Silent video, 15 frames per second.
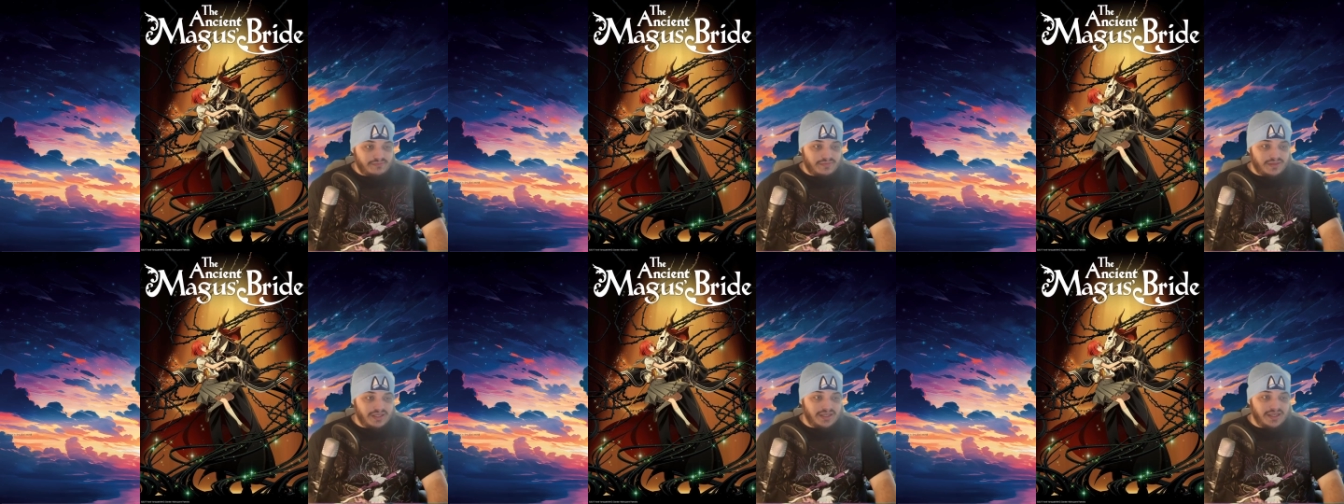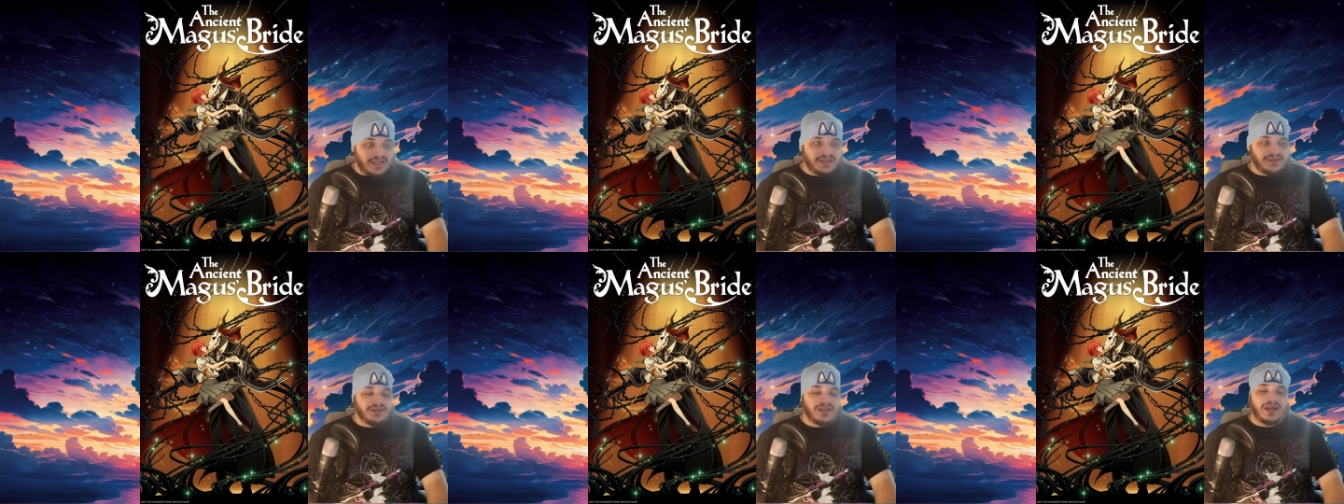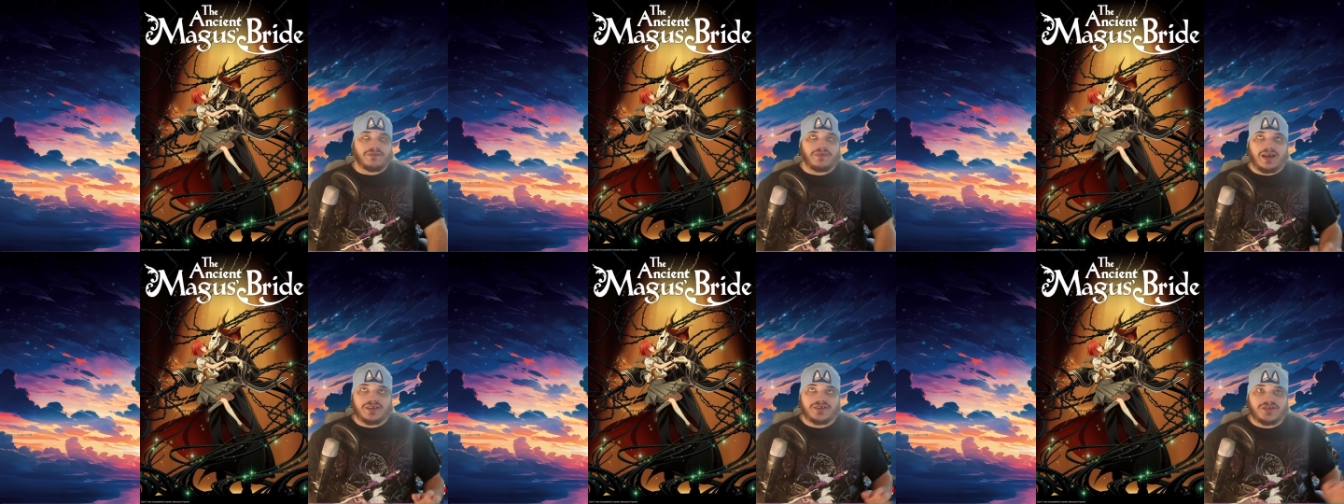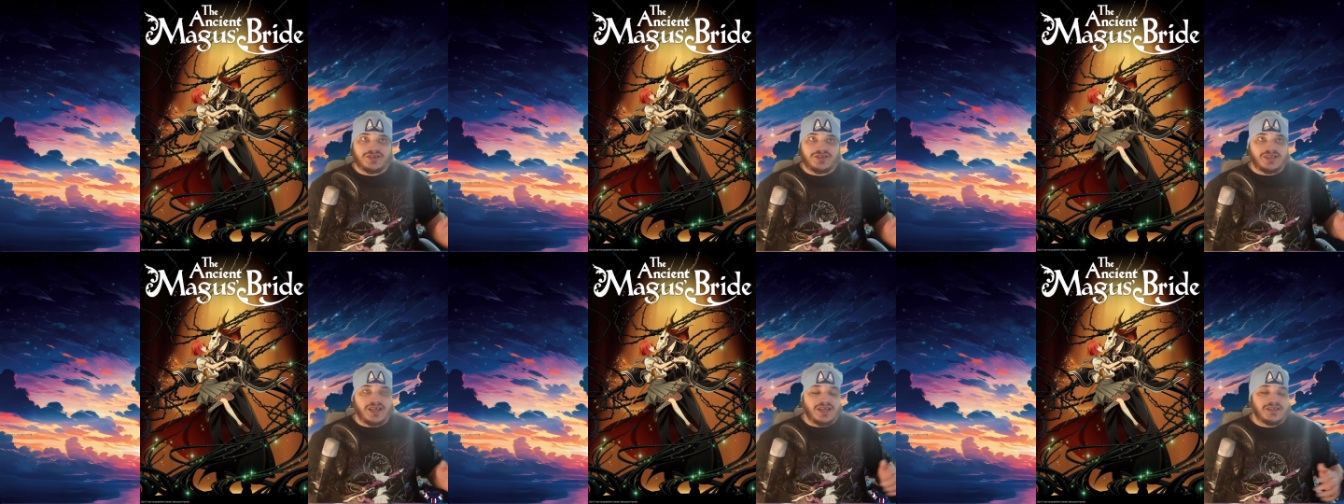In live action
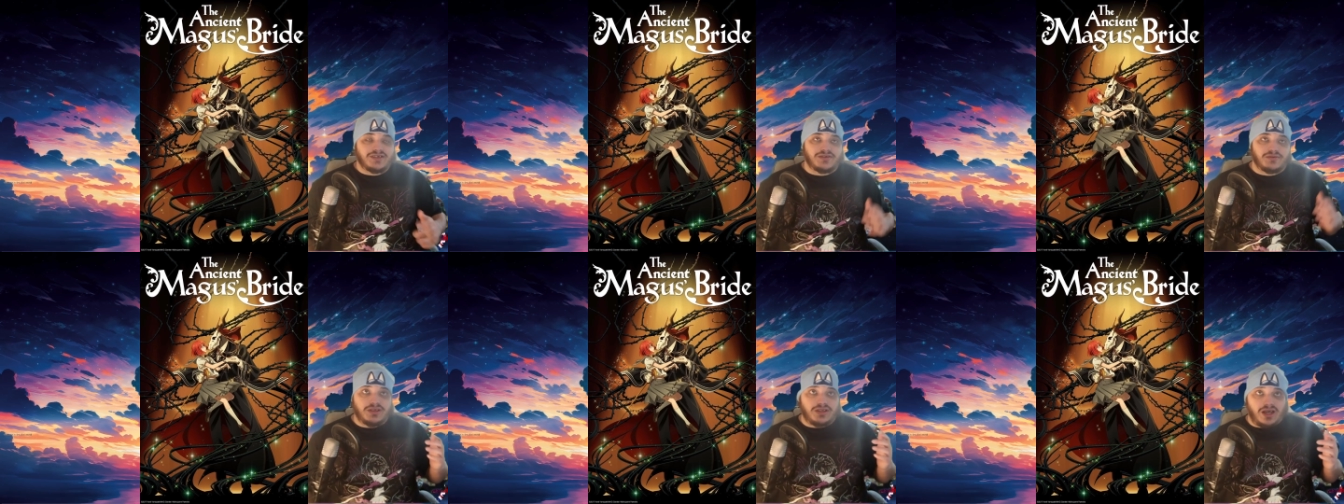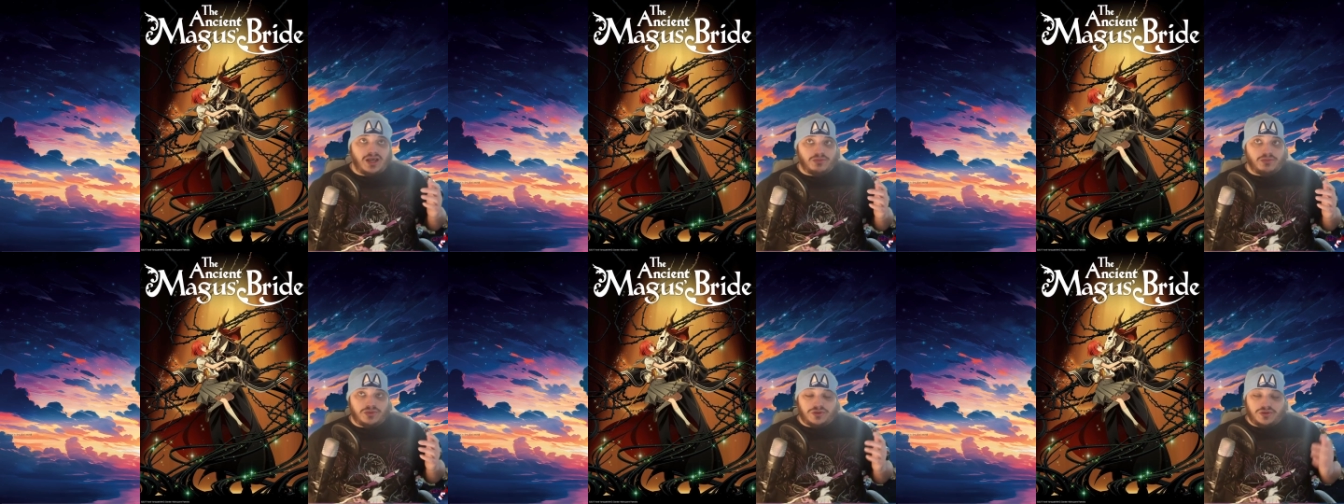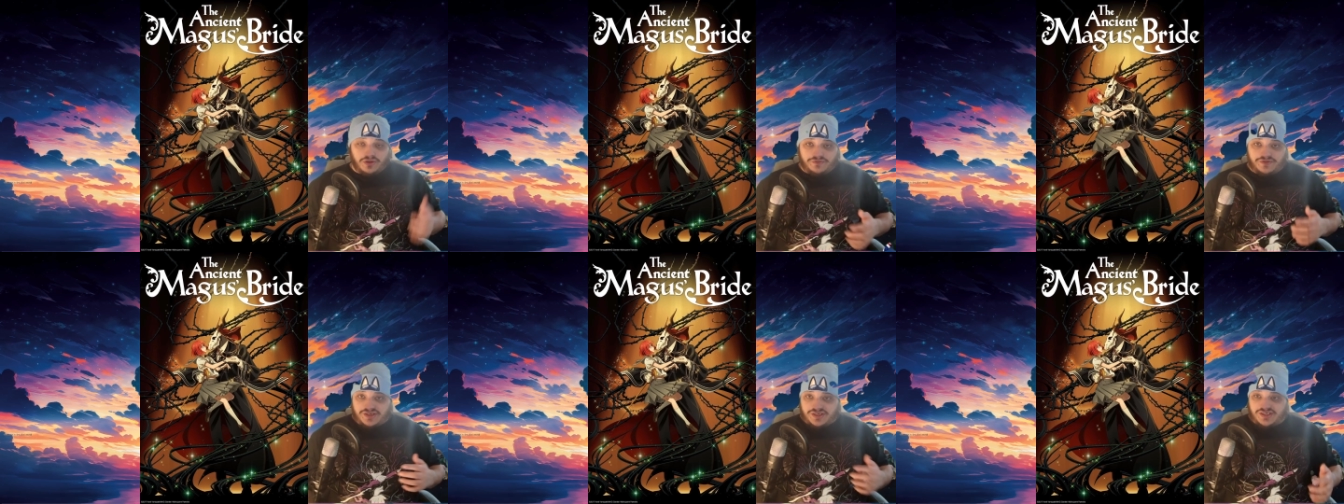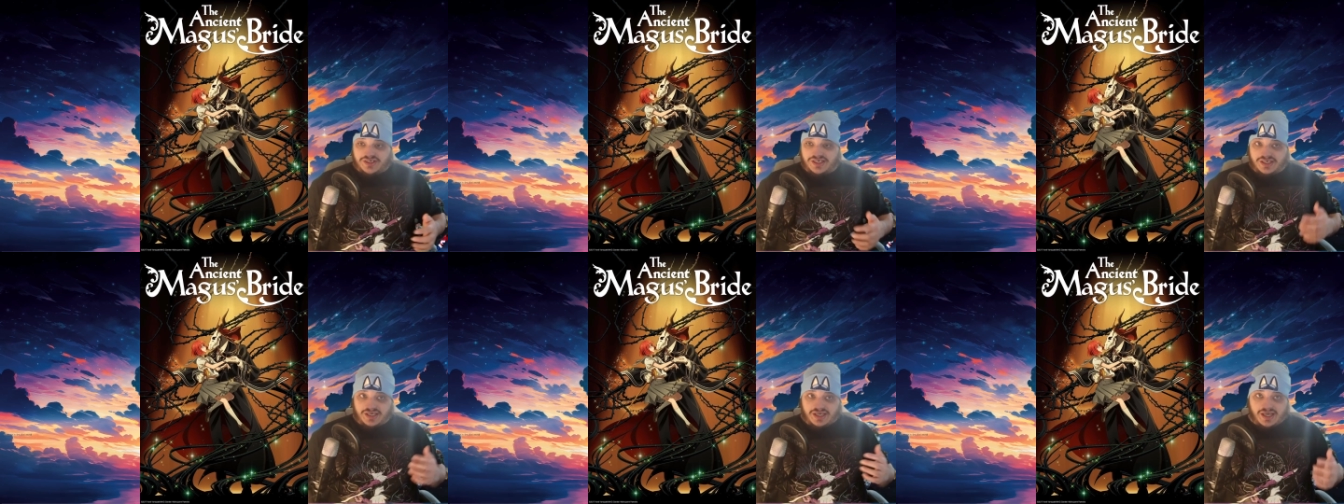sides, I would love to
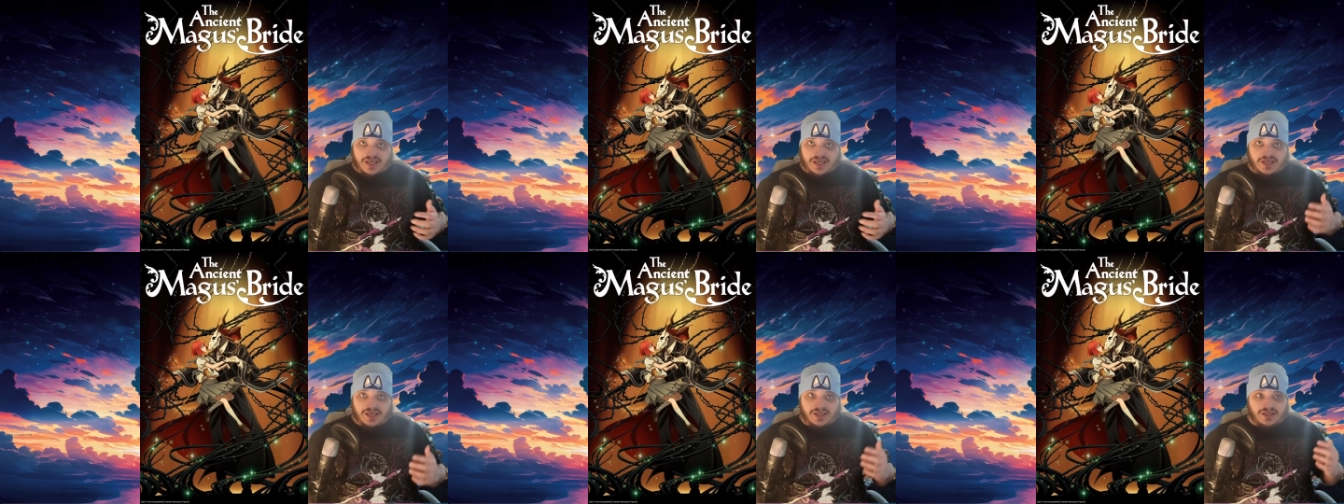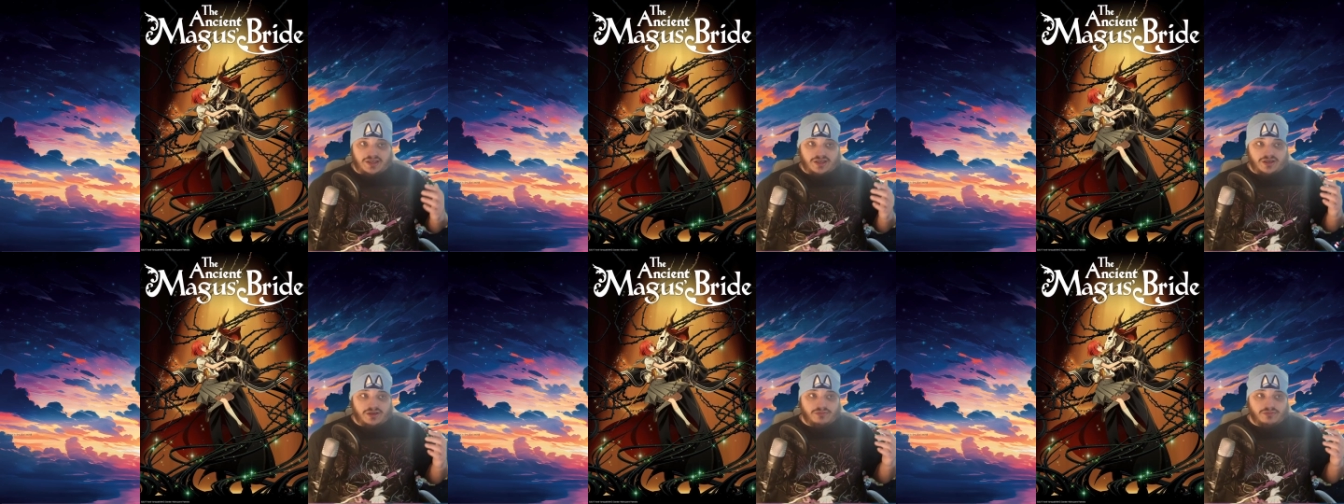see a